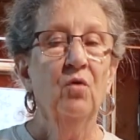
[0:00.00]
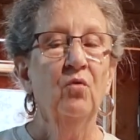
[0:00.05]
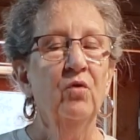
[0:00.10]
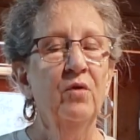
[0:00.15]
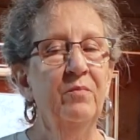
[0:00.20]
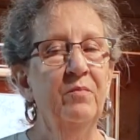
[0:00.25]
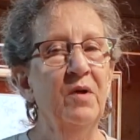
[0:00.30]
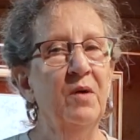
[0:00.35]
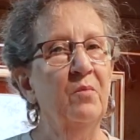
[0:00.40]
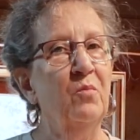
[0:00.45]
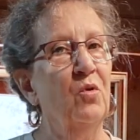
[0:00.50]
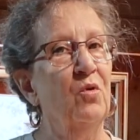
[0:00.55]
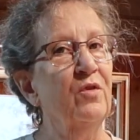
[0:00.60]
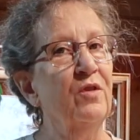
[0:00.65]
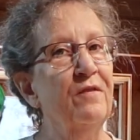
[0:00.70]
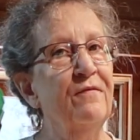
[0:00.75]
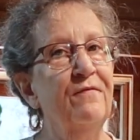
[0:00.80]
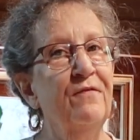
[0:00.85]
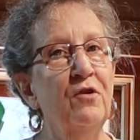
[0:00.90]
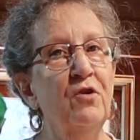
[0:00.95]
Remember,
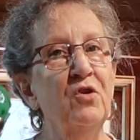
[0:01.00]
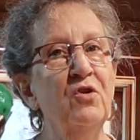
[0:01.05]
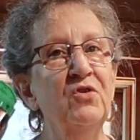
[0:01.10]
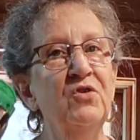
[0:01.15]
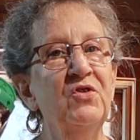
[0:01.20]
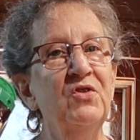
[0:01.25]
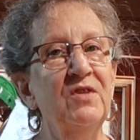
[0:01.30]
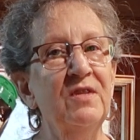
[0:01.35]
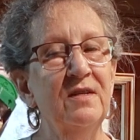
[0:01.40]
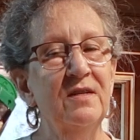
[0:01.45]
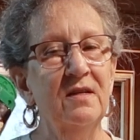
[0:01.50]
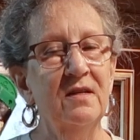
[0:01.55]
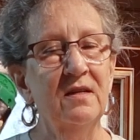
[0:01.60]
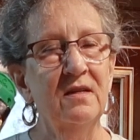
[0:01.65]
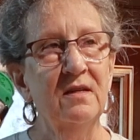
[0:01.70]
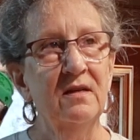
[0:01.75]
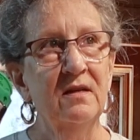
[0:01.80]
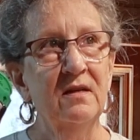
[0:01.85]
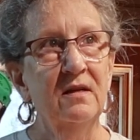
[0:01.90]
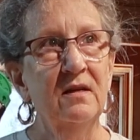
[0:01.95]
the first
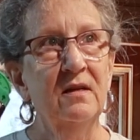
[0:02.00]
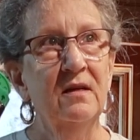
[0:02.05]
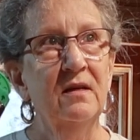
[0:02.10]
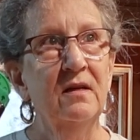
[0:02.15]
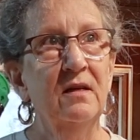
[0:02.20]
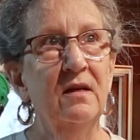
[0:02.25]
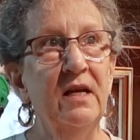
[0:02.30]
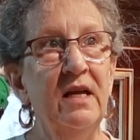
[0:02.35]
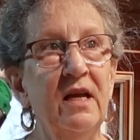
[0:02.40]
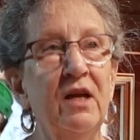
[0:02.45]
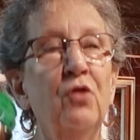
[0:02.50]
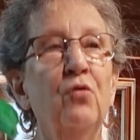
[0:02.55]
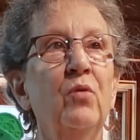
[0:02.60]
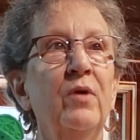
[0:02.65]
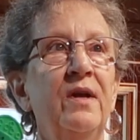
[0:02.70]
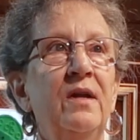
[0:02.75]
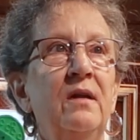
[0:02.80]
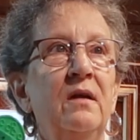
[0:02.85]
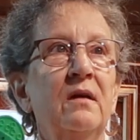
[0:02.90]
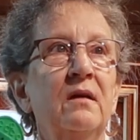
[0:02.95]

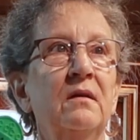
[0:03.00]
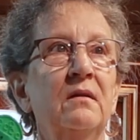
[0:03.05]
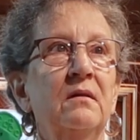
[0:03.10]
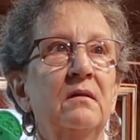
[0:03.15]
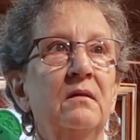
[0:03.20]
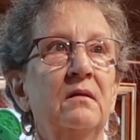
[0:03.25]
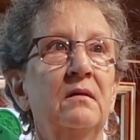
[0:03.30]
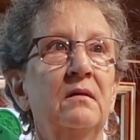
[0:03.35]
ingredient